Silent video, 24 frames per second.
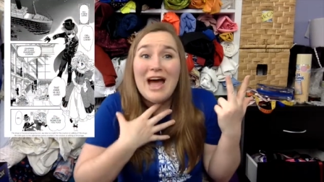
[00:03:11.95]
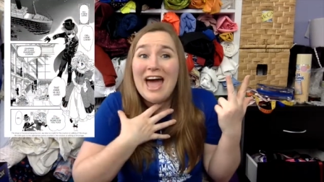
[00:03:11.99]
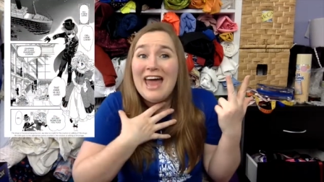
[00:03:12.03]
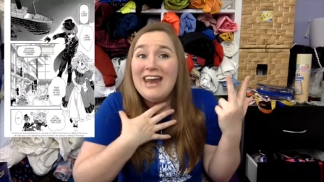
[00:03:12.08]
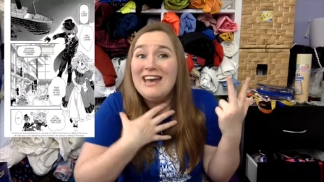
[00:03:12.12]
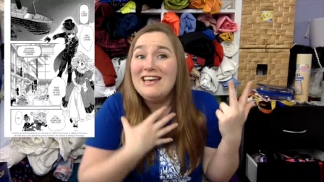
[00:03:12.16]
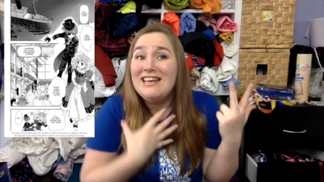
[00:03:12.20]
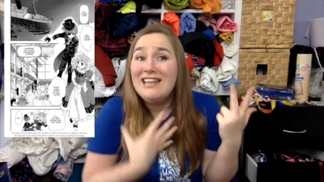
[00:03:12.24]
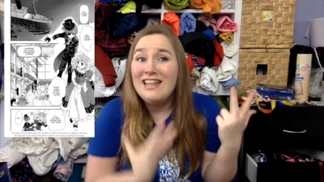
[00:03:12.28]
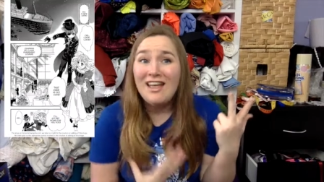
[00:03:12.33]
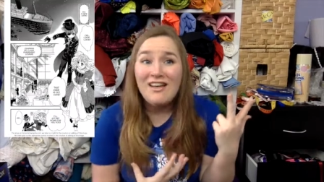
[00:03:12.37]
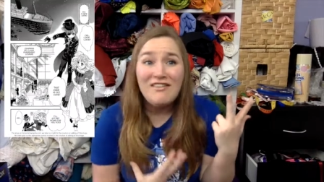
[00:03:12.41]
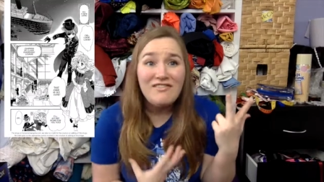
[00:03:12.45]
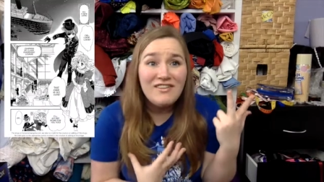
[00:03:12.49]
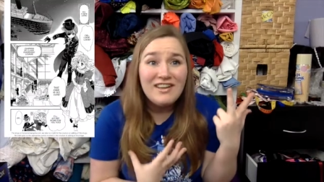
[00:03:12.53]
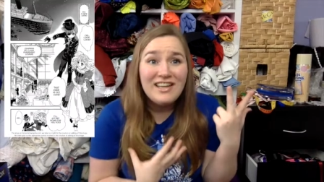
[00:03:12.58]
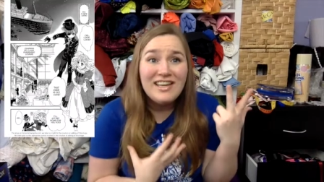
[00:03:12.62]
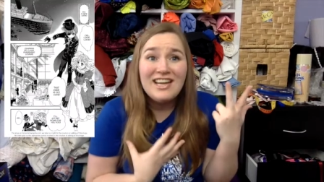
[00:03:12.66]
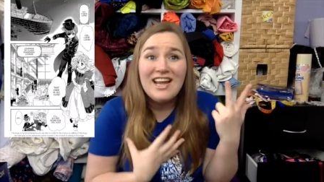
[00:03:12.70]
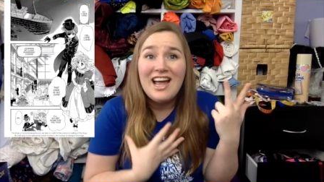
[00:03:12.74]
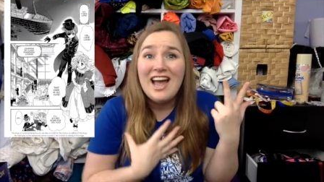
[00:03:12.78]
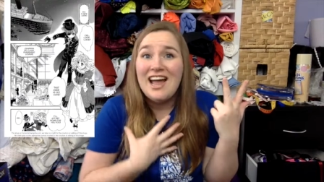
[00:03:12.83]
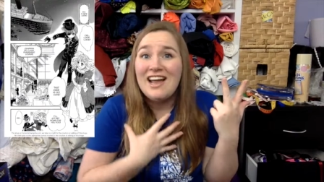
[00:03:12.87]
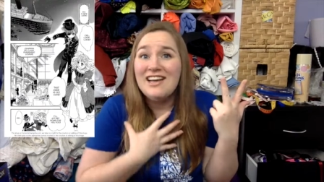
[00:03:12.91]
and
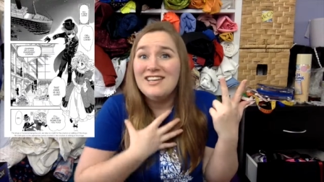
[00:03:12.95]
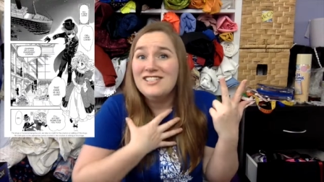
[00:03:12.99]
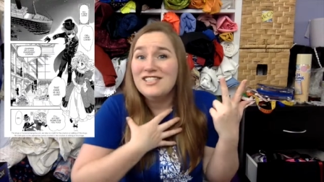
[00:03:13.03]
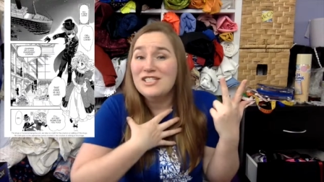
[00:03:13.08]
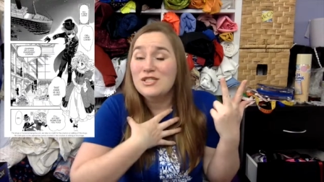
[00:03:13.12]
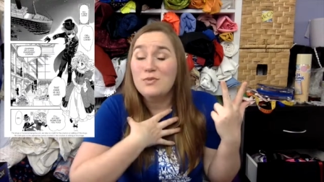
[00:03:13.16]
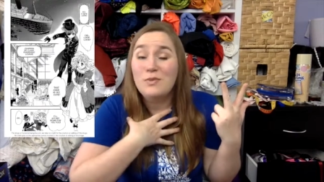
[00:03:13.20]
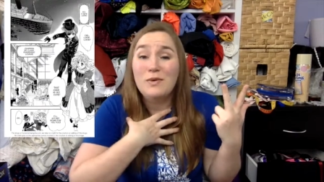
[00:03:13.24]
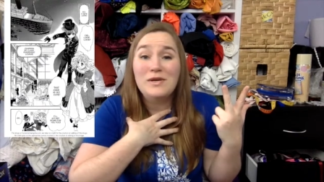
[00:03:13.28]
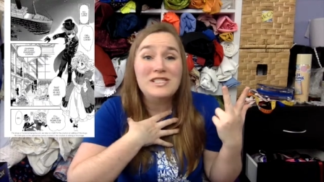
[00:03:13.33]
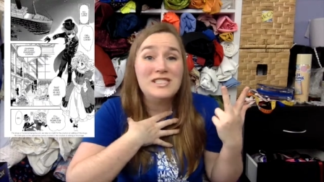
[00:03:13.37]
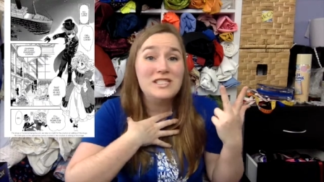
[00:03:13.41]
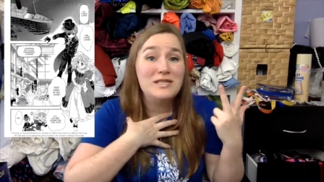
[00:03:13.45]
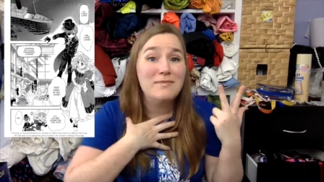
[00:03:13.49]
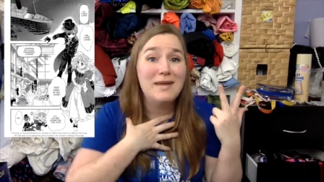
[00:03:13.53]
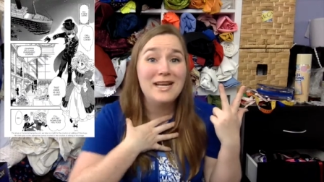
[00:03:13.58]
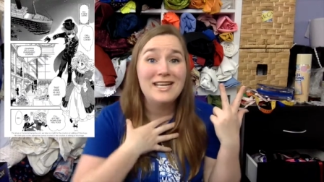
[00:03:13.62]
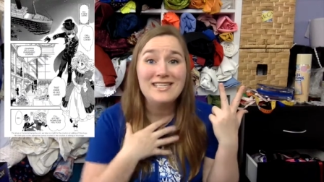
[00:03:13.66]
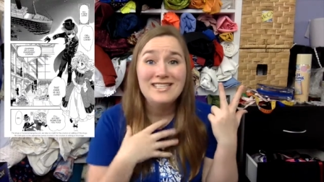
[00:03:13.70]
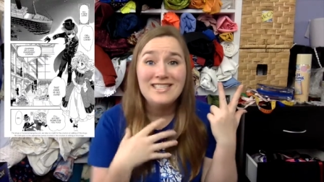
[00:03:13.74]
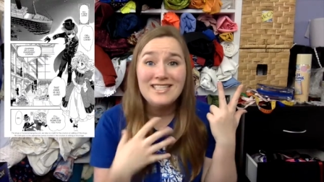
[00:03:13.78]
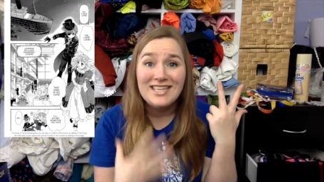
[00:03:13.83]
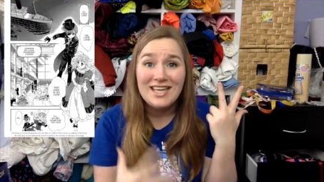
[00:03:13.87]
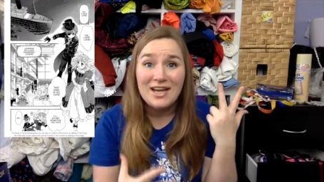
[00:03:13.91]
loving and just wants to
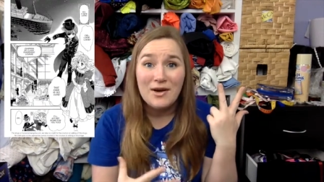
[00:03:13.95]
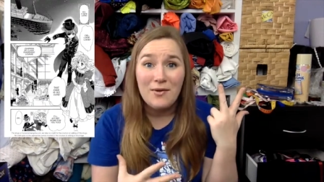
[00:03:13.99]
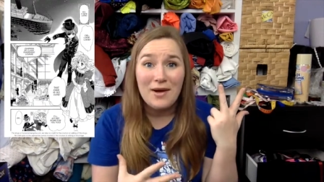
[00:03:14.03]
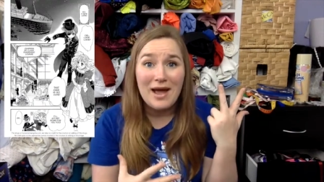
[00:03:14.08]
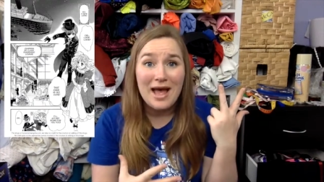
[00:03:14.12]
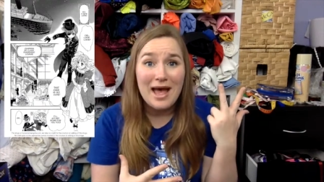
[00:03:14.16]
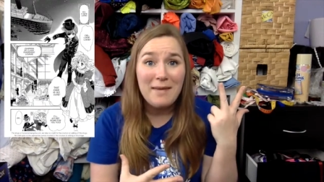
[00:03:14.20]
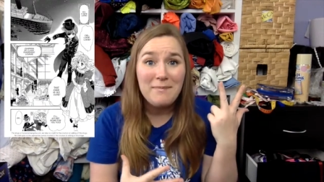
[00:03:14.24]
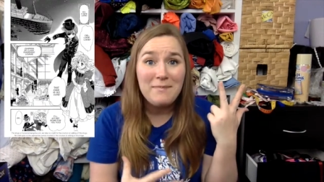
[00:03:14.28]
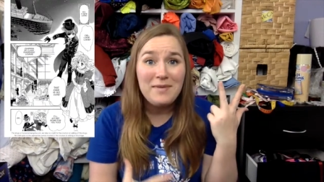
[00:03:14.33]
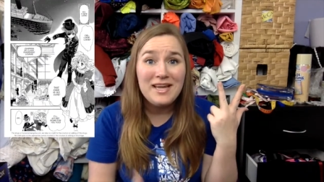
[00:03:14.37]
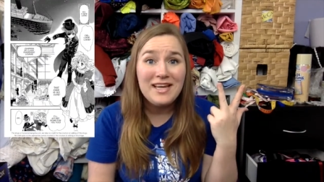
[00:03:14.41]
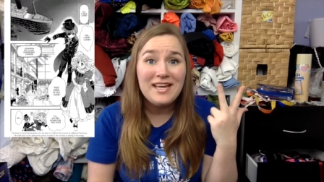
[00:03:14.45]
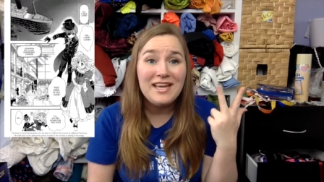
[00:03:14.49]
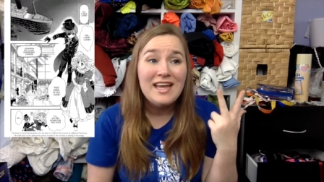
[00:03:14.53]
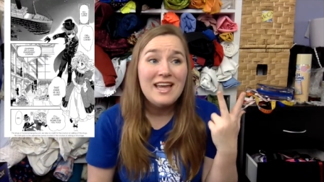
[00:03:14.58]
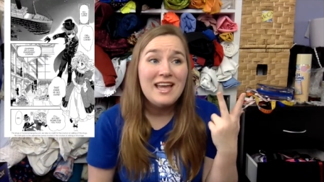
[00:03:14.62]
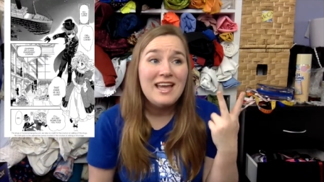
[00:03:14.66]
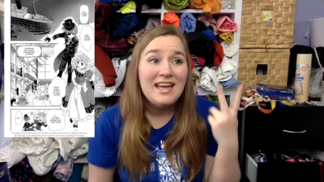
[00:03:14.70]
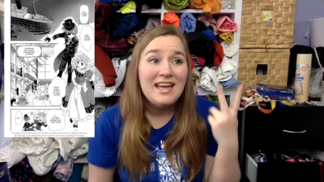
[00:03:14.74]
make Ciel happy.